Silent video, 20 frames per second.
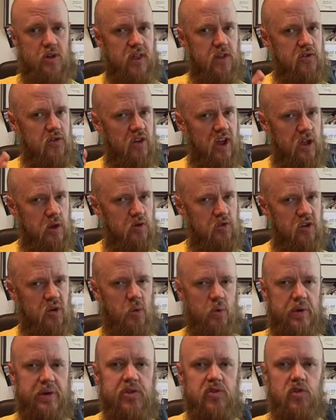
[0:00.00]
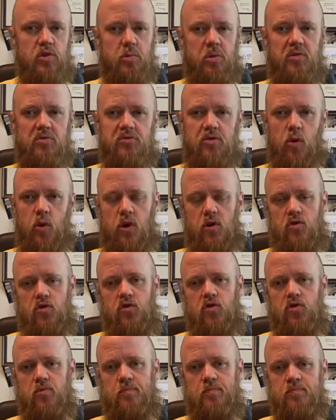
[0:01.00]
That's not using reasonable
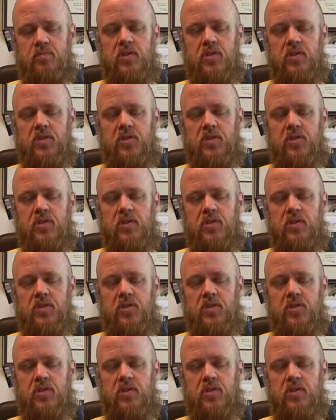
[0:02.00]
force.